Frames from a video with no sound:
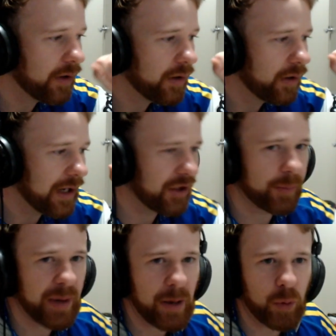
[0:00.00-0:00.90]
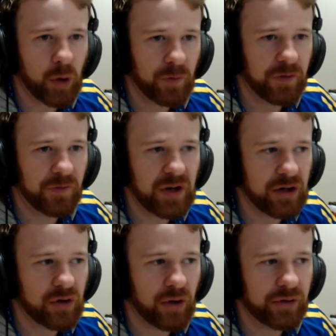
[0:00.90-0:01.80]
in the kebab world,
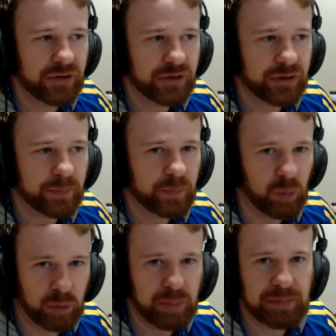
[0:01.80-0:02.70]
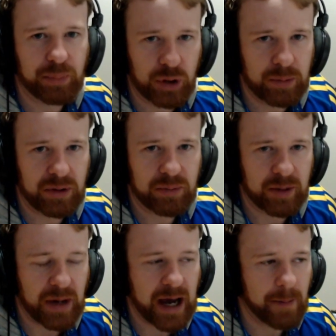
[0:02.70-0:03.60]
$15 would be premium kebab.